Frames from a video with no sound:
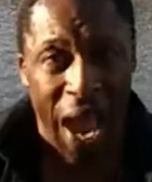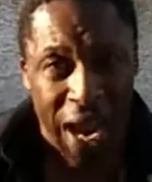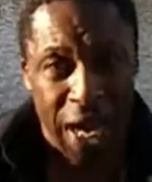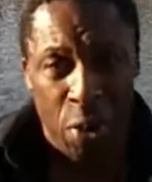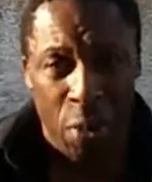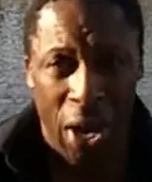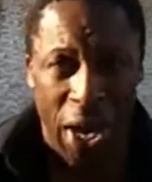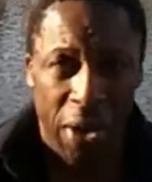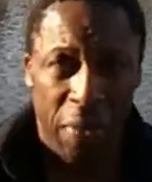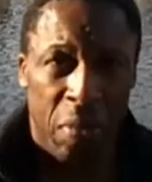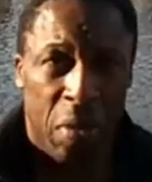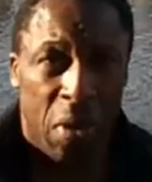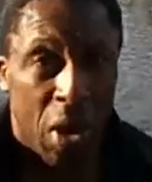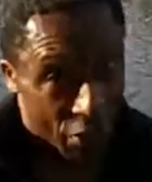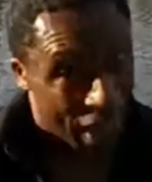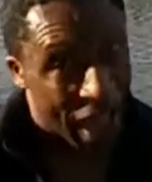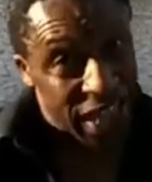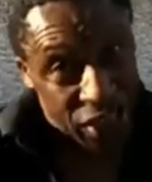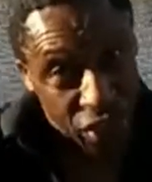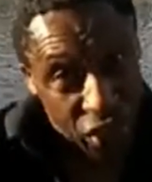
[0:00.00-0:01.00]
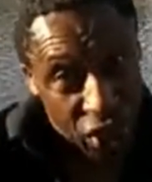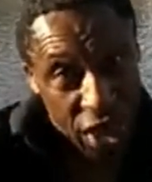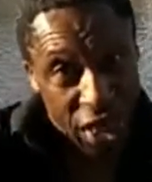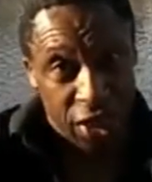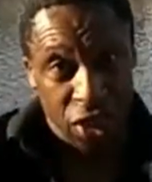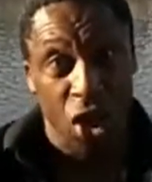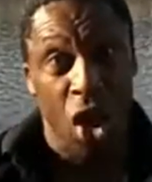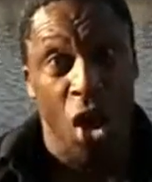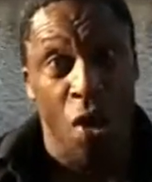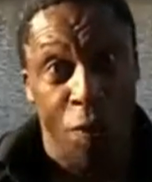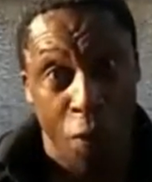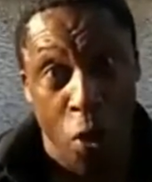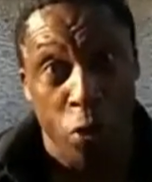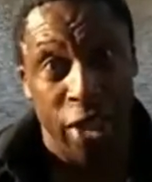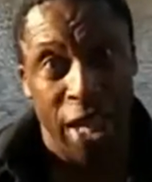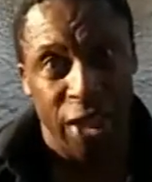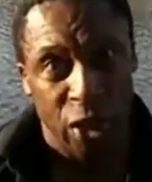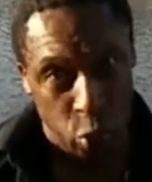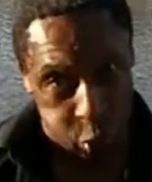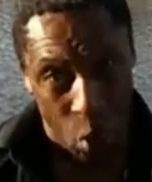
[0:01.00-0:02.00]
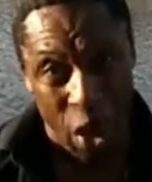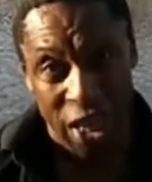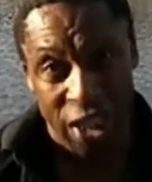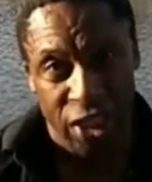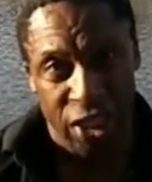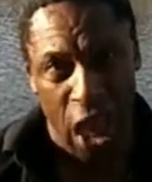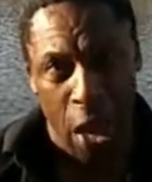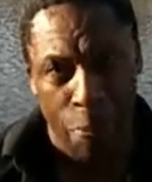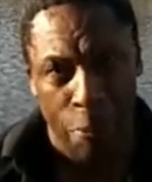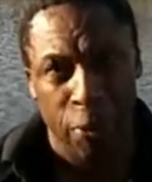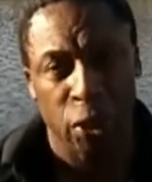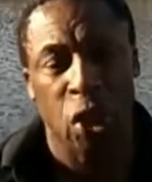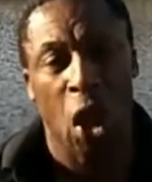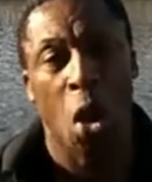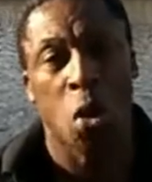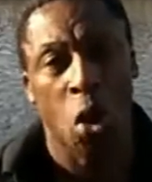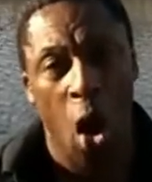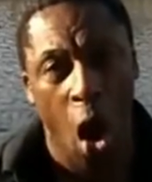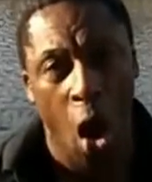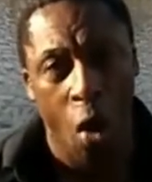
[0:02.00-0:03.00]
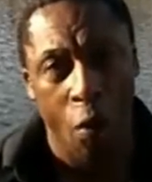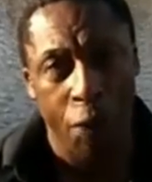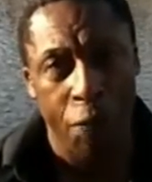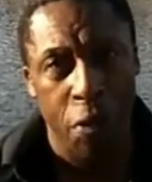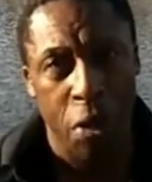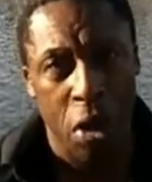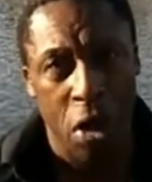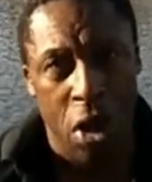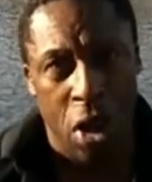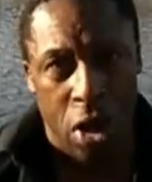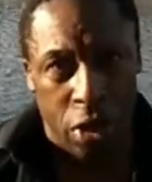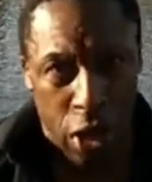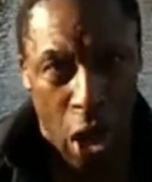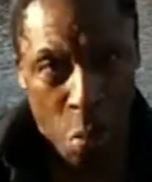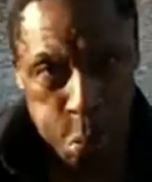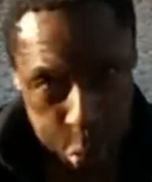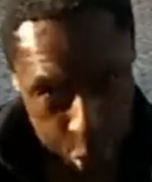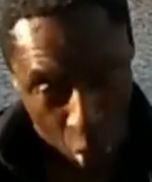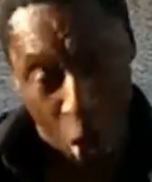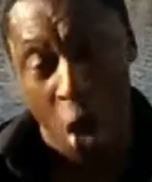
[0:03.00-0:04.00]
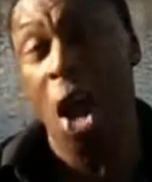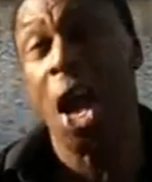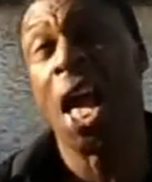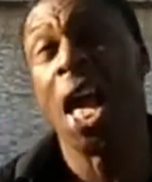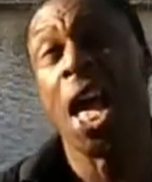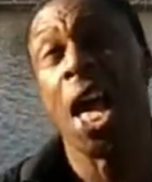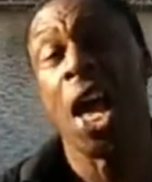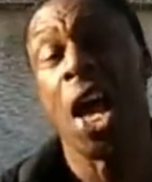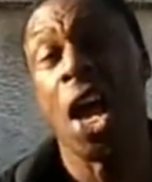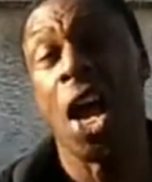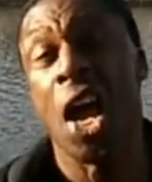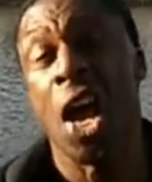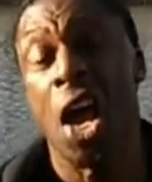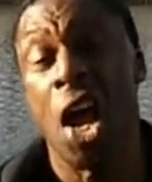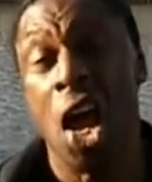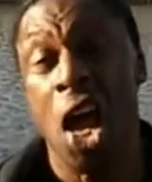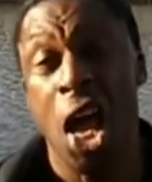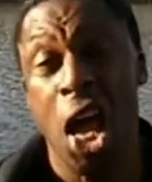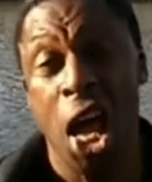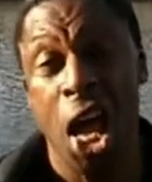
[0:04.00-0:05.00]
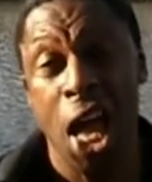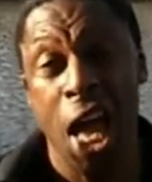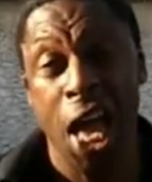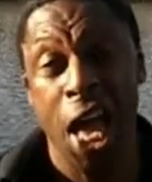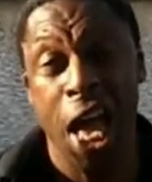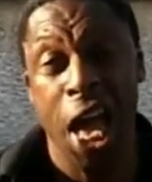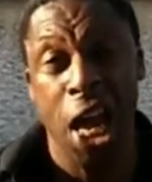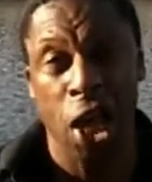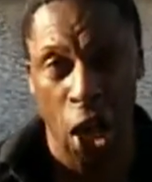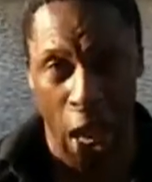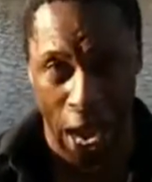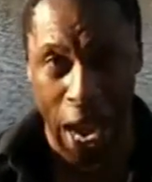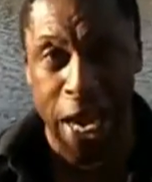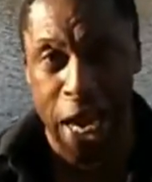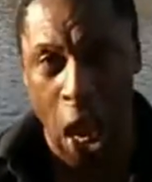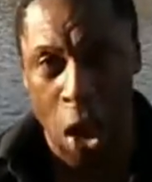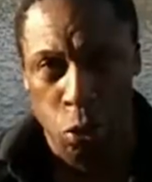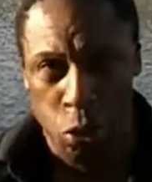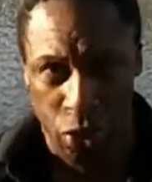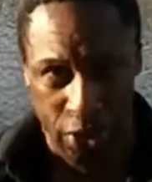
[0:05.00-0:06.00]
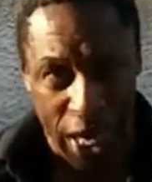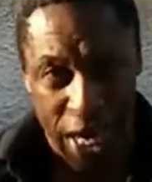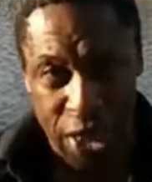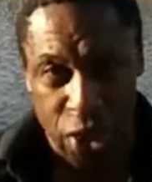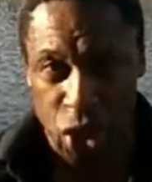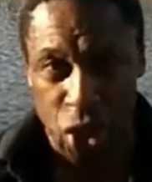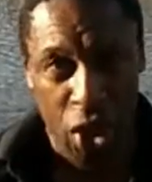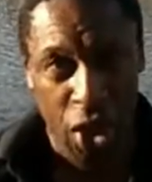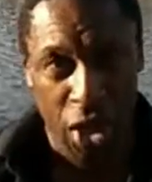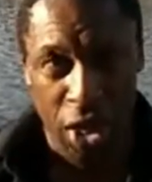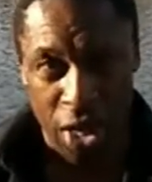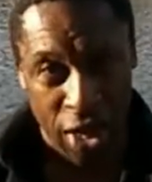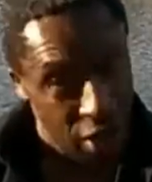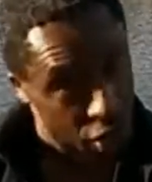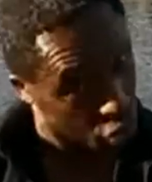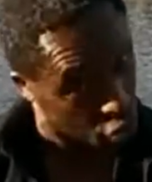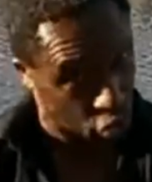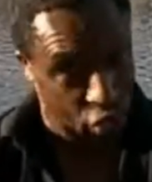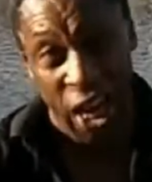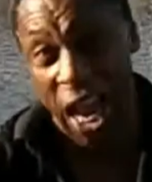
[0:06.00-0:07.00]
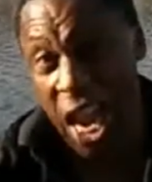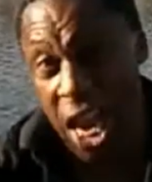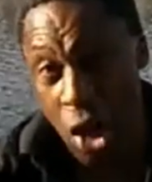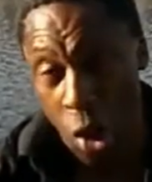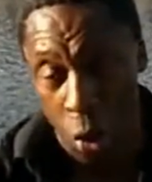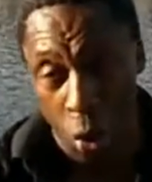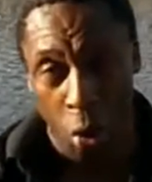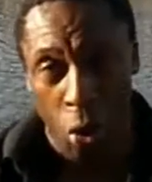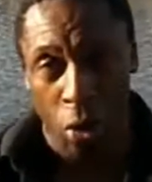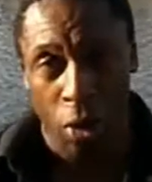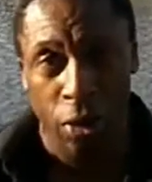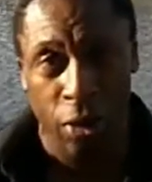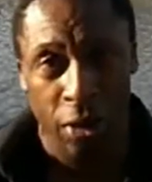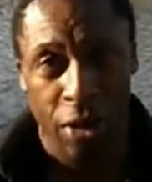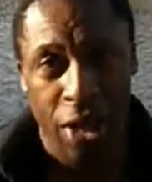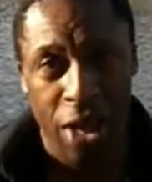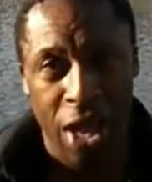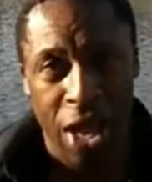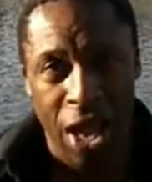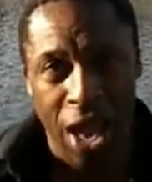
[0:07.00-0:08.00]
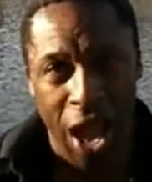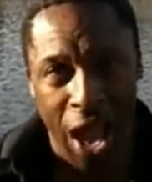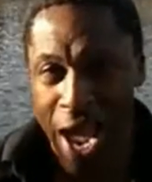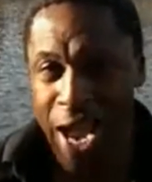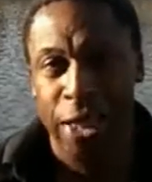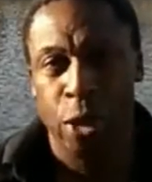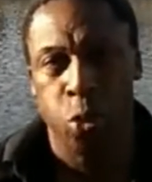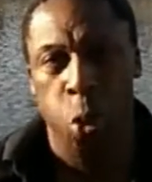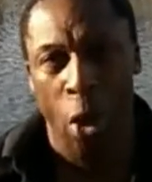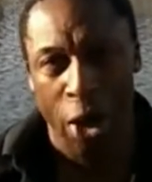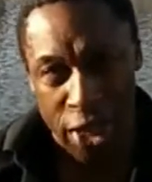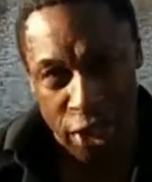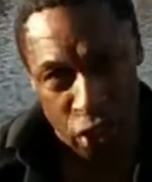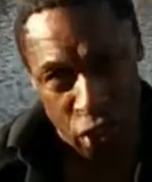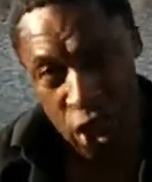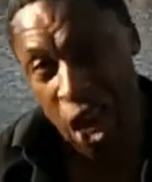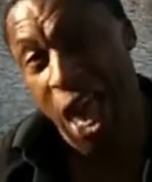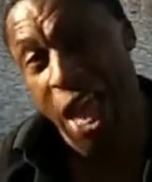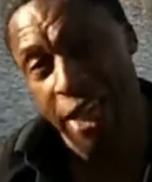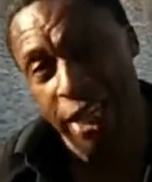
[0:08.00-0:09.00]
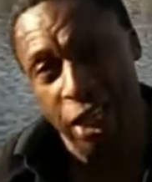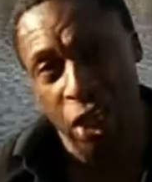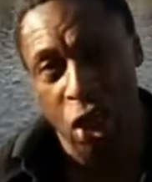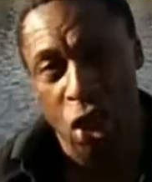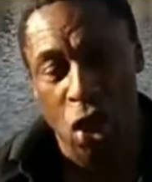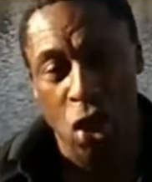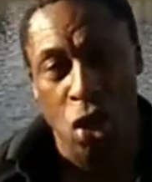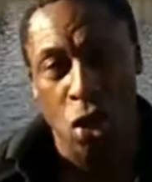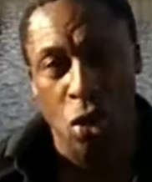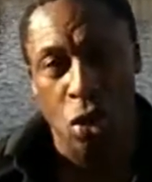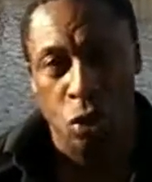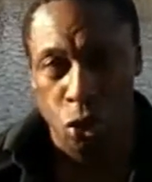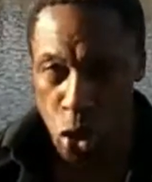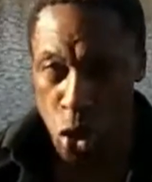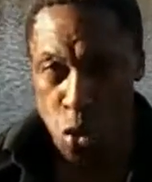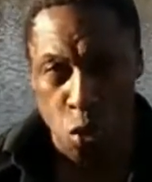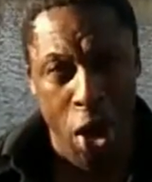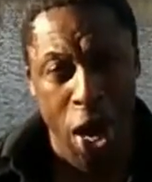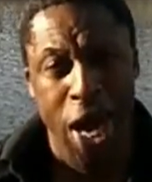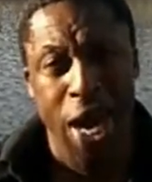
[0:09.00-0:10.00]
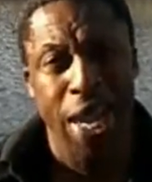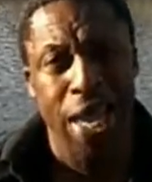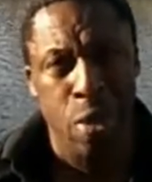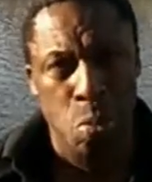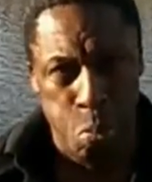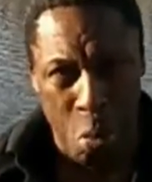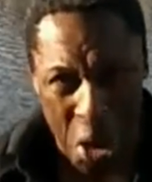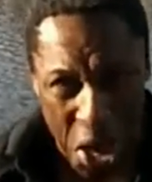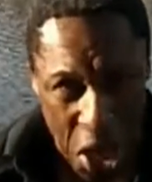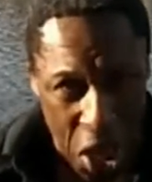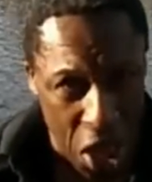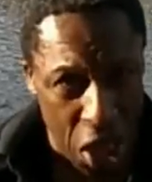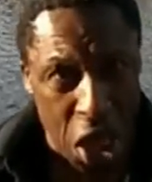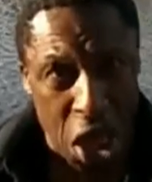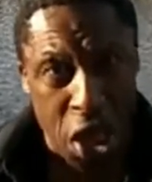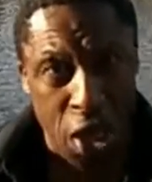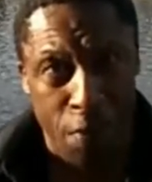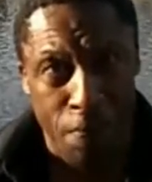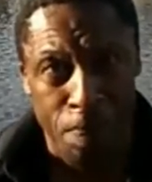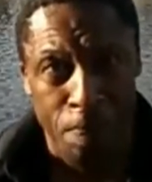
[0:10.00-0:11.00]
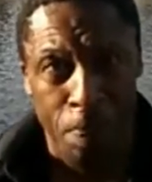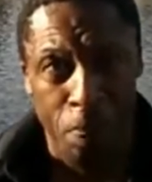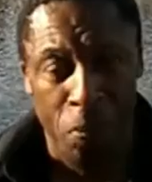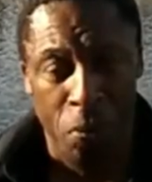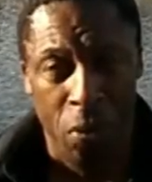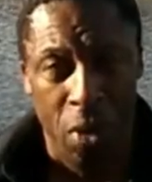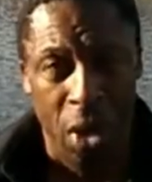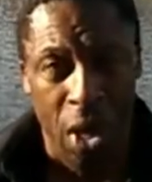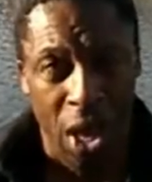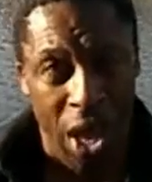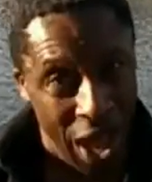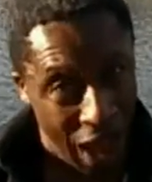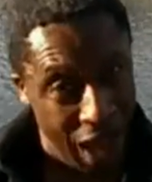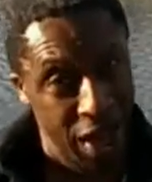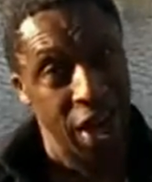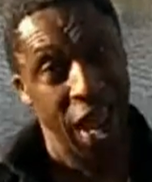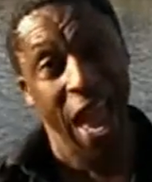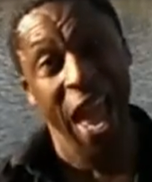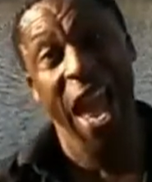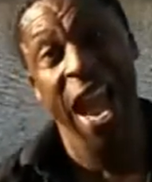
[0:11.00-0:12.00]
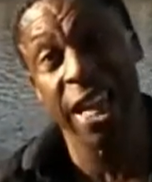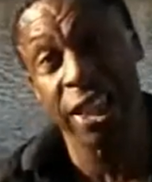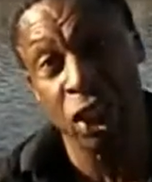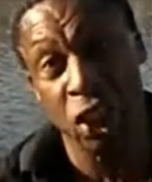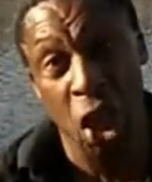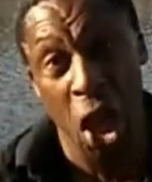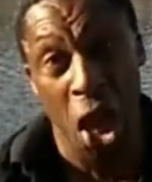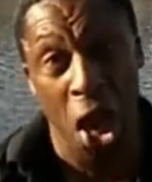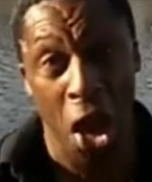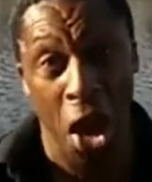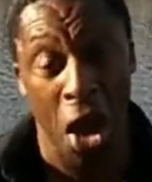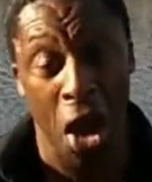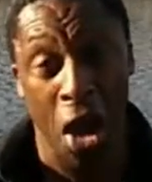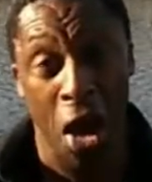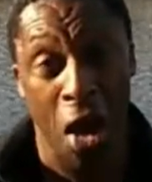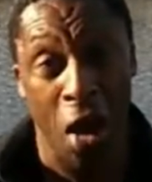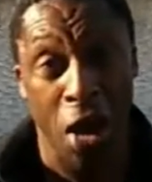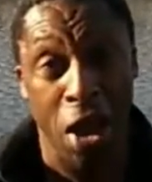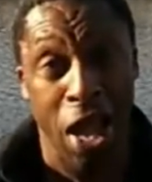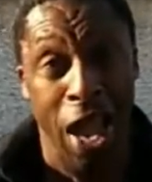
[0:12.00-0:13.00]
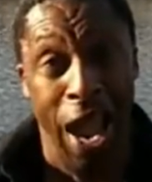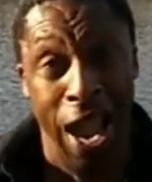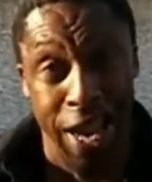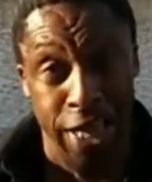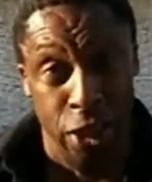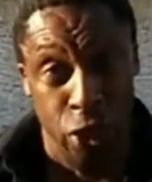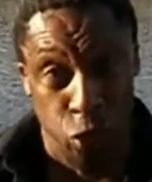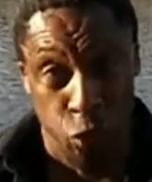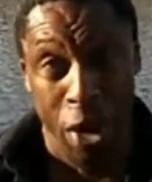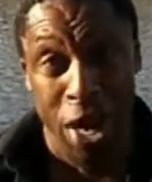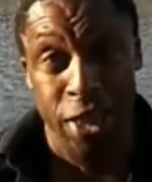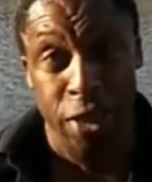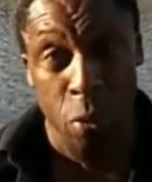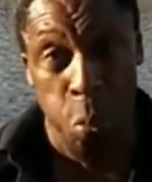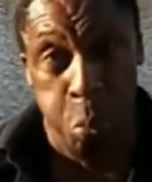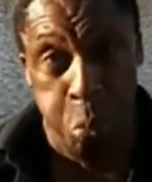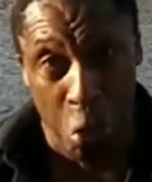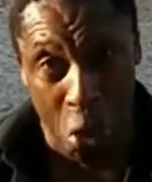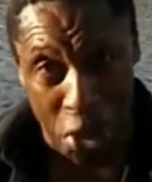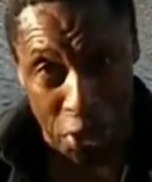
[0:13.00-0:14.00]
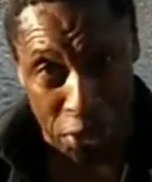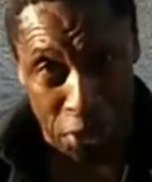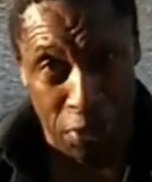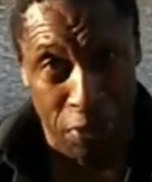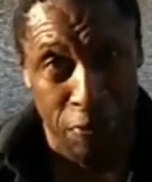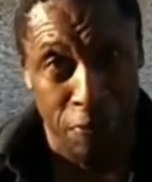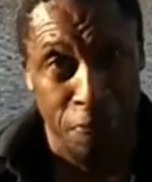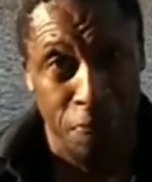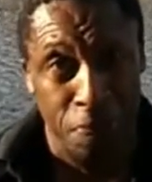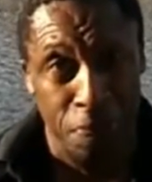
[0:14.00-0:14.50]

Anyway, that's it for this week's episode of The Paul Innocent Channel and what it's like to really be an actor in Great Britain.